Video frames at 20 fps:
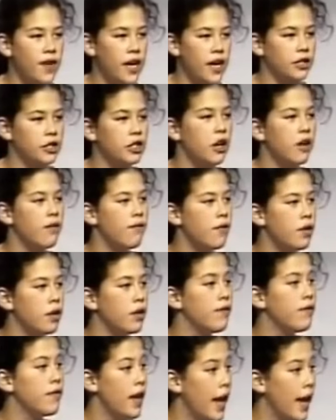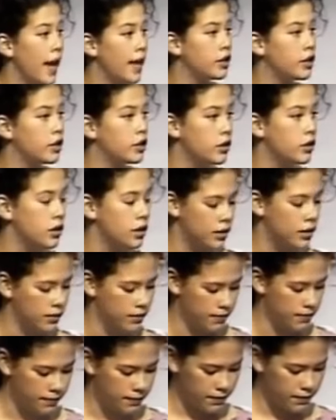the fish full of cancers.
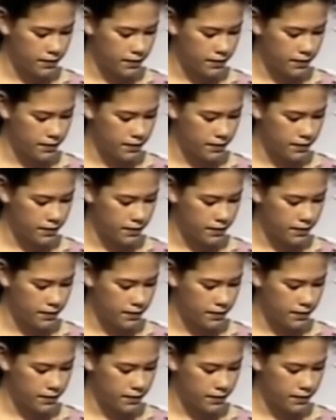